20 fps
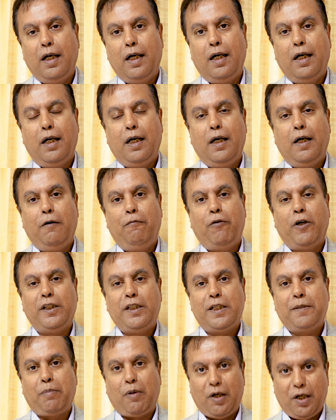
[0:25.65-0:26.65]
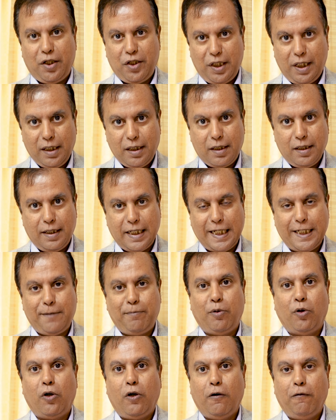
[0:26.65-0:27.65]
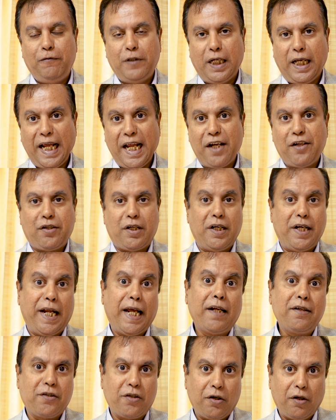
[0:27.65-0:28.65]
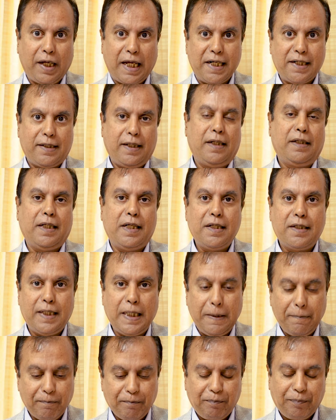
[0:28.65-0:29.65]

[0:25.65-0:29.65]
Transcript: for this project as part of the Ernst Young consultancy.